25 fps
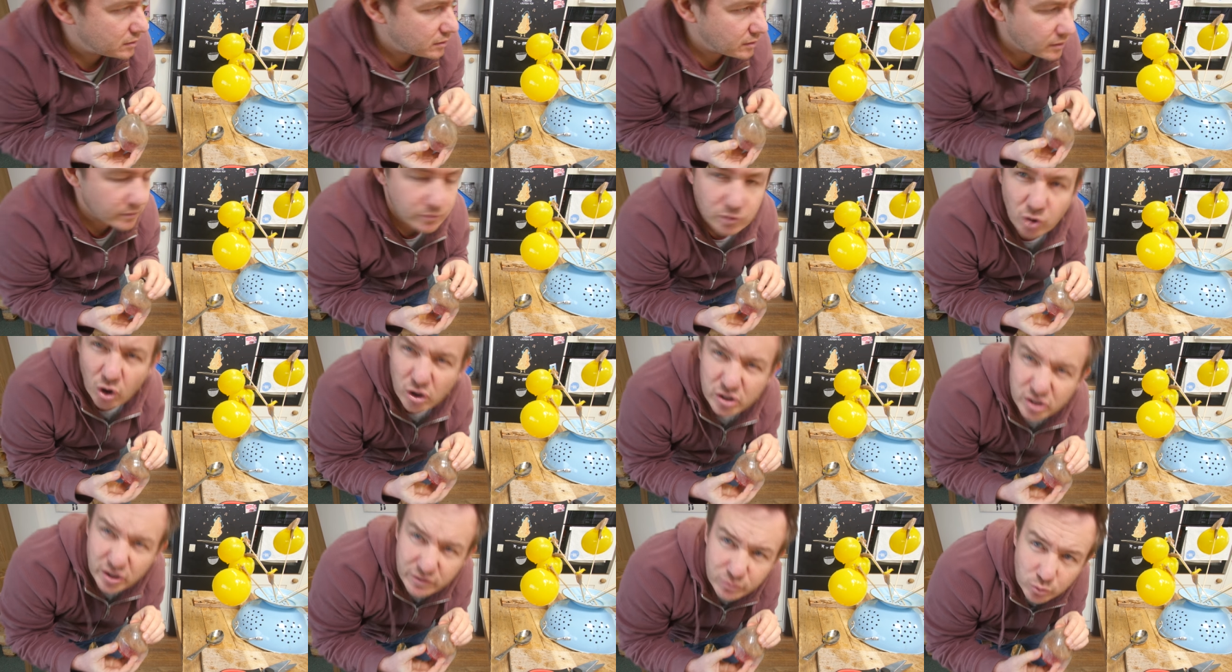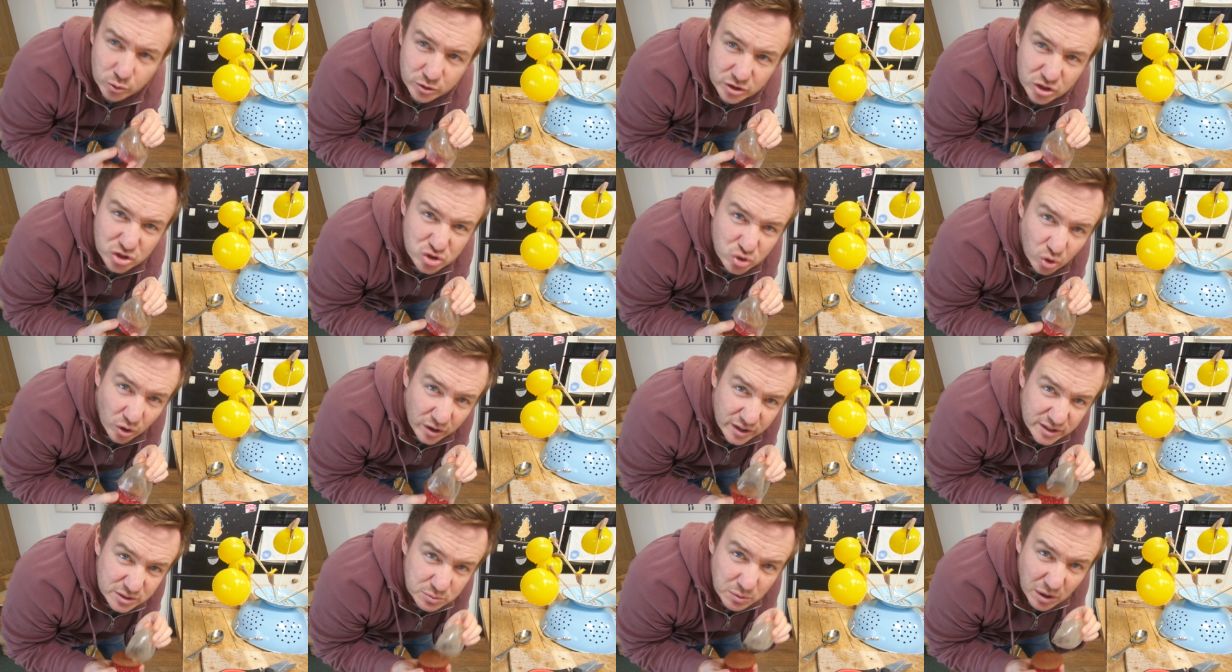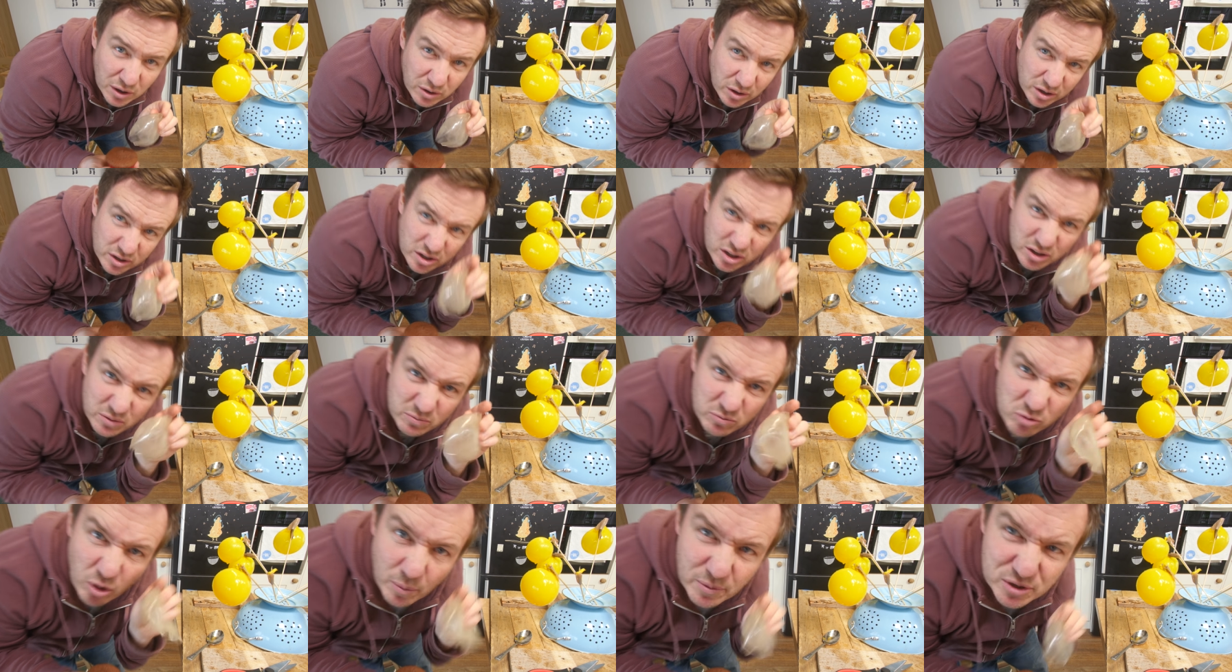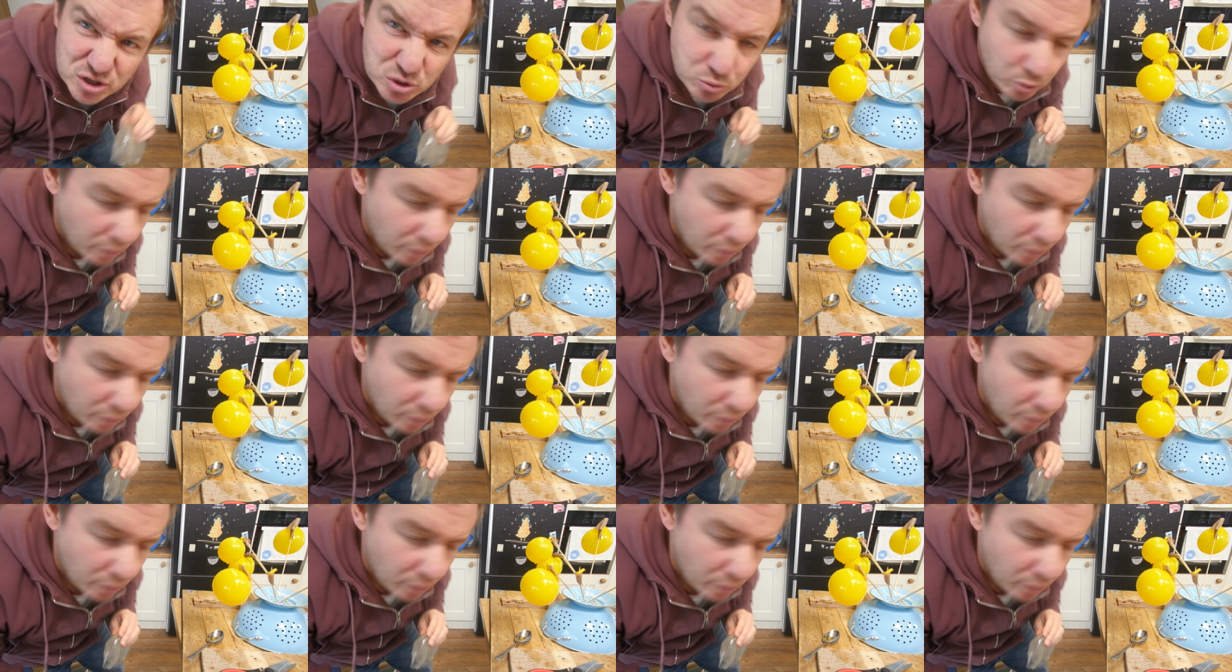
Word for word: I've got another one to try as well, another rubbish